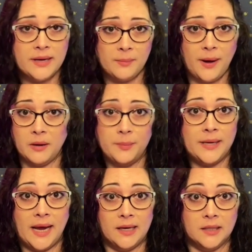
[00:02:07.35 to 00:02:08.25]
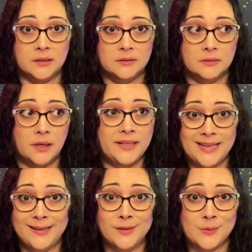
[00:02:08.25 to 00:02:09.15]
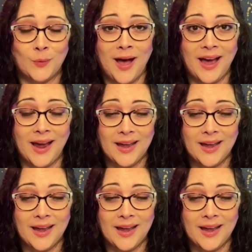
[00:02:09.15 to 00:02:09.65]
about a banana, and here's why.